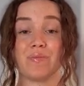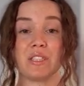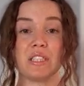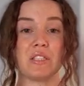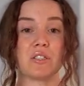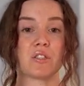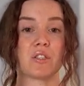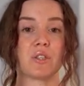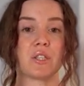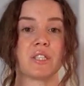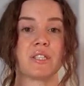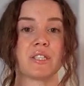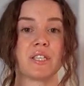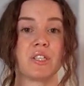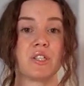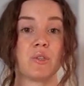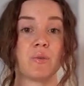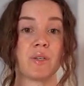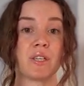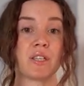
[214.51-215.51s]
So
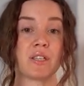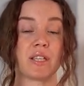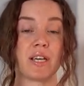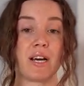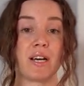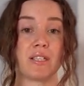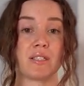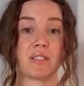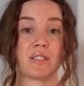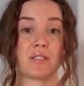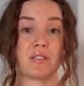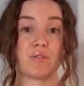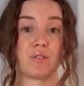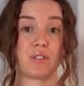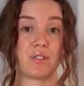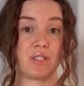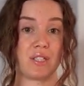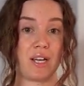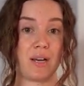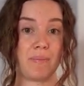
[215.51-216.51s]
continuing that
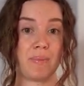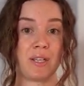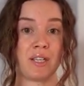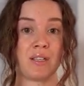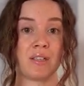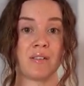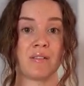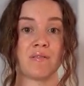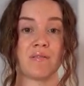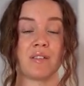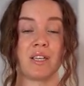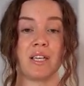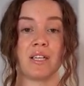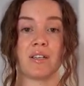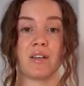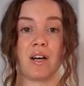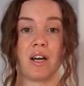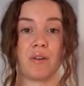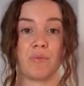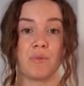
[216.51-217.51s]
tapping and
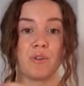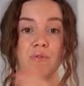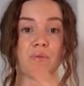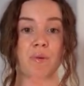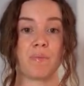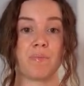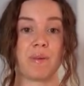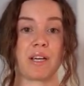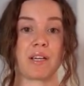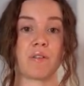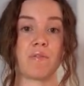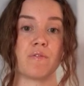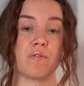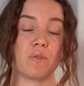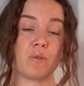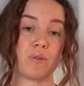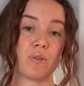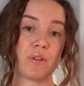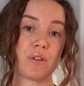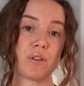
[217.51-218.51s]
eye movement back and
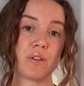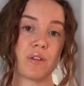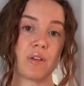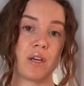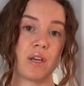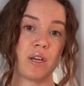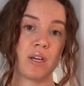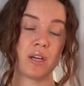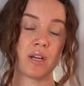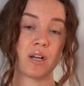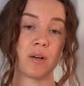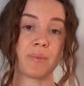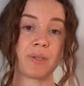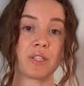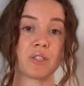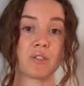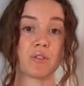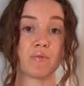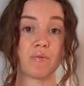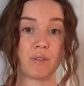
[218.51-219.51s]
forth, coming
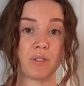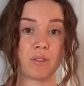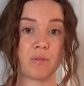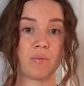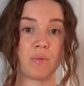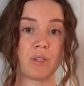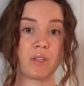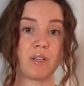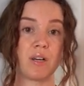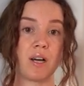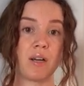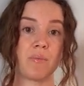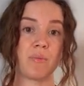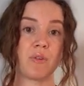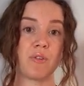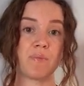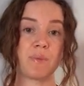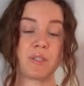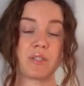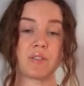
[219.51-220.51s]
into rhythm with the eye
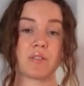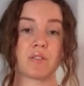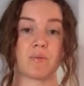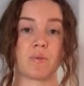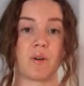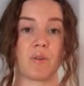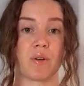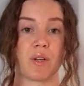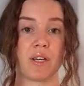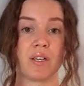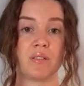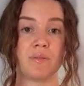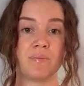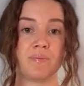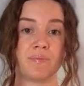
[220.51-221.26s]
movements as well now.